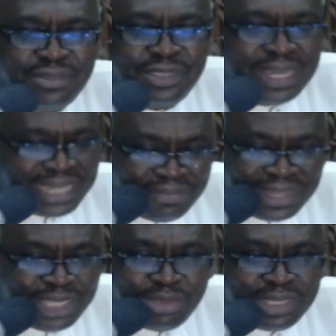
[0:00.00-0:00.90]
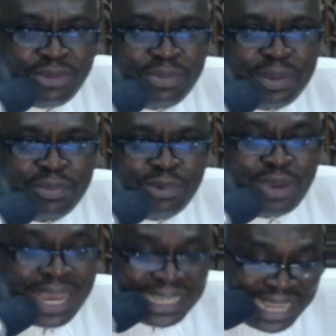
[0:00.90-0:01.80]
You are never neutral with people.
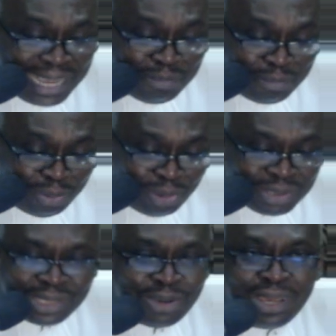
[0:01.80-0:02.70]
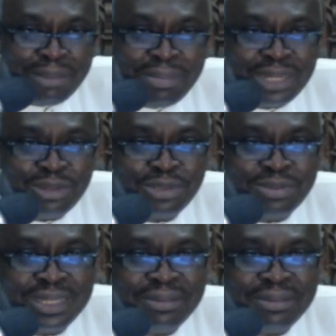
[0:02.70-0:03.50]
You are either a plus or a minus.